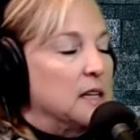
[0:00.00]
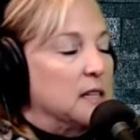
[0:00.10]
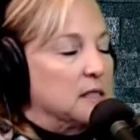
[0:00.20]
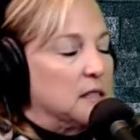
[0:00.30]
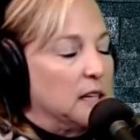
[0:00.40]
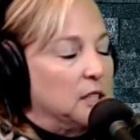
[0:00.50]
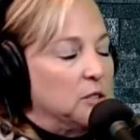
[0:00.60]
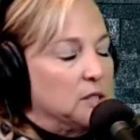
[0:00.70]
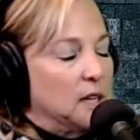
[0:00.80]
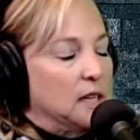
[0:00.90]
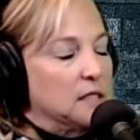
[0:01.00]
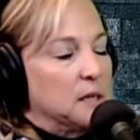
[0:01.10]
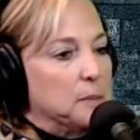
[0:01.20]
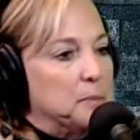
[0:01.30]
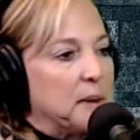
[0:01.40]
it's like you said, it's a
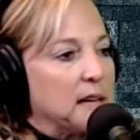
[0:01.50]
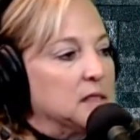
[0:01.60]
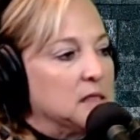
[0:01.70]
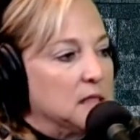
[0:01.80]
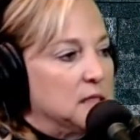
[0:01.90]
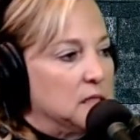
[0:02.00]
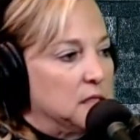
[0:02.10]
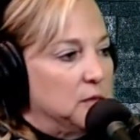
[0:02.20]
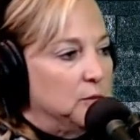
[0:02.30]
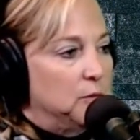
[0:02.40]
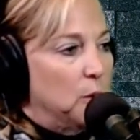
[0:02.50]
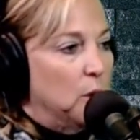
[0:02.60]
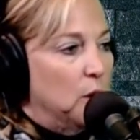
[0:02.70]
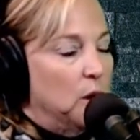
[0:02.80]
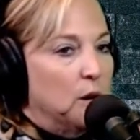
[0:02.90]
basis
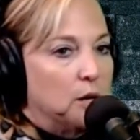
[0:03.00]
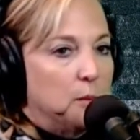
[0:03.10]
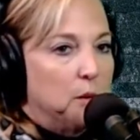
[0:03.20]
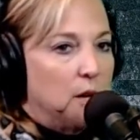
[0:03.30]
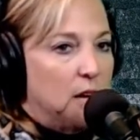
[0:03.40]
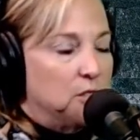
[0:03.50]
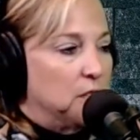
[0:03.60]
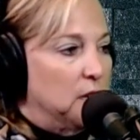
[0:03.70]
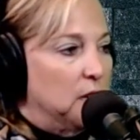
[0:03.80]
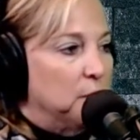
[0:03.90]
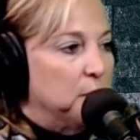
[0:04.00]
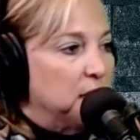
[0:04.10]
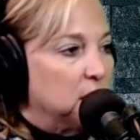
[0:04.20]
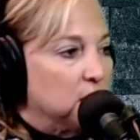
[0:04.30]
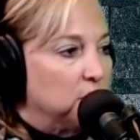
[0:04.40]
for communication and a
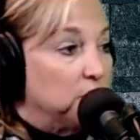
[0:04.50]
basis for